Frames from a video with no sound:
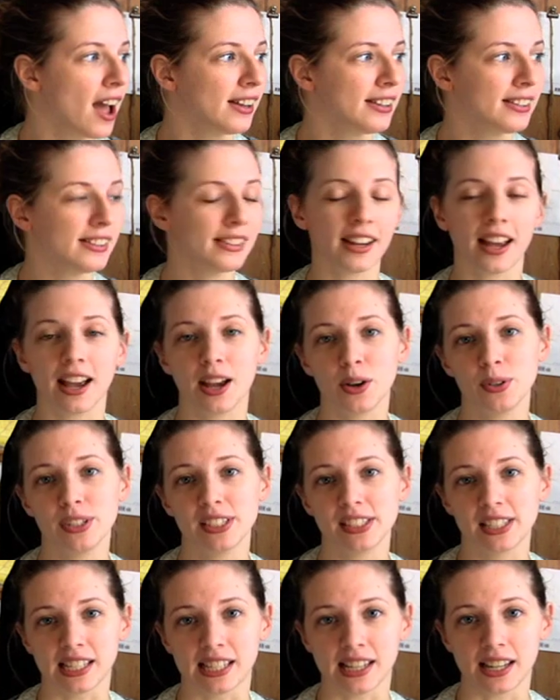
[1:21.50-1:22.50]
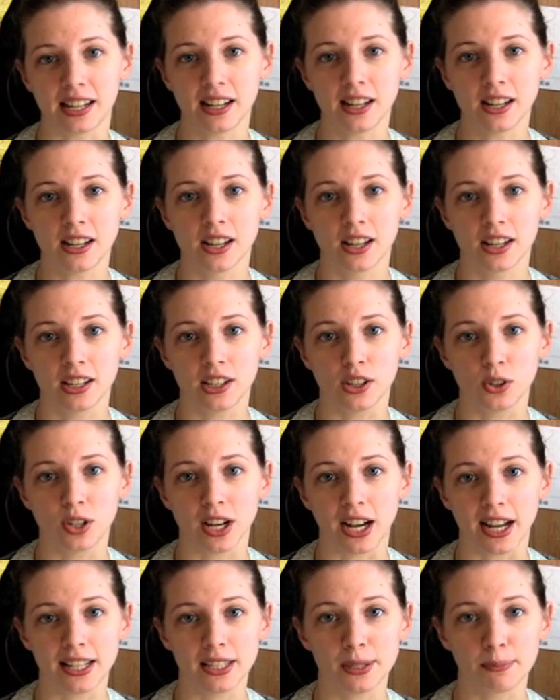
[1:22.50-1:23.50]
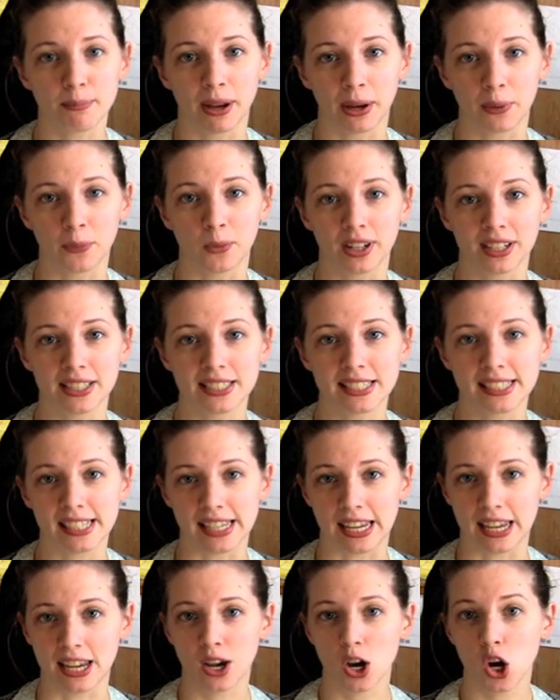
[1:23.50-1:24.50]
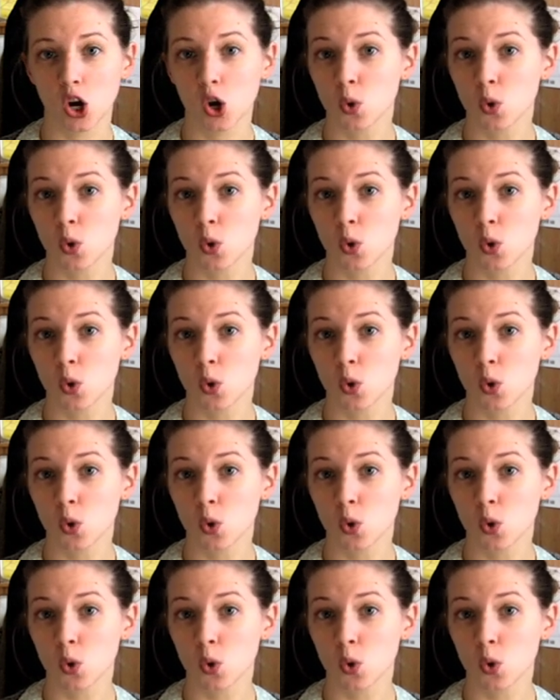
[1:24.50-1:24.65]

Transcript: And I was thinking you guys might want to see